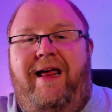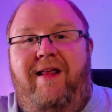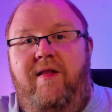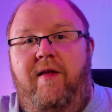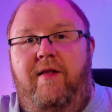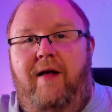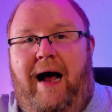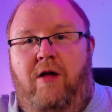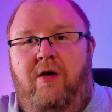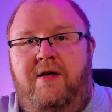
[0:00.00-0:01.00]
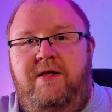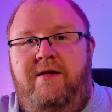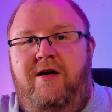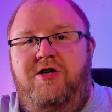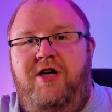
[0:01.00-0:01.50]
in the Outlaws
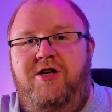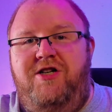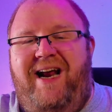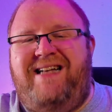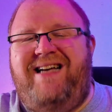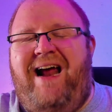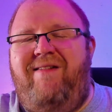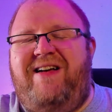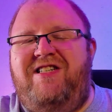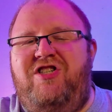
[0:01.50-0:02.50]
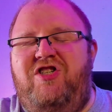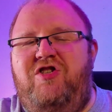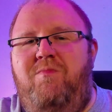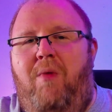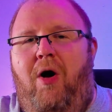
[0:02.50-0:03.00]
of Thunder Junction, and it's going to have a
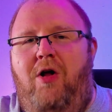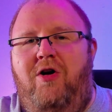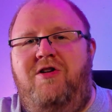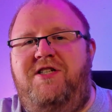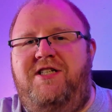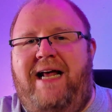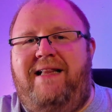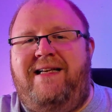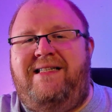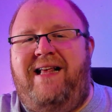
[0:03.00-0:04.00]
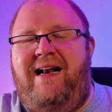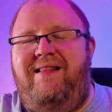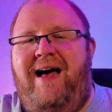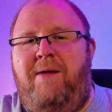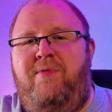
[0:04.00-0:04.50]
smaller set list than
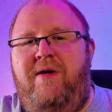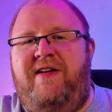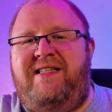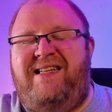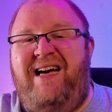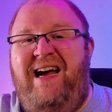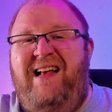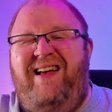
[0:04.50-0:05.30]
a lot of previous sets.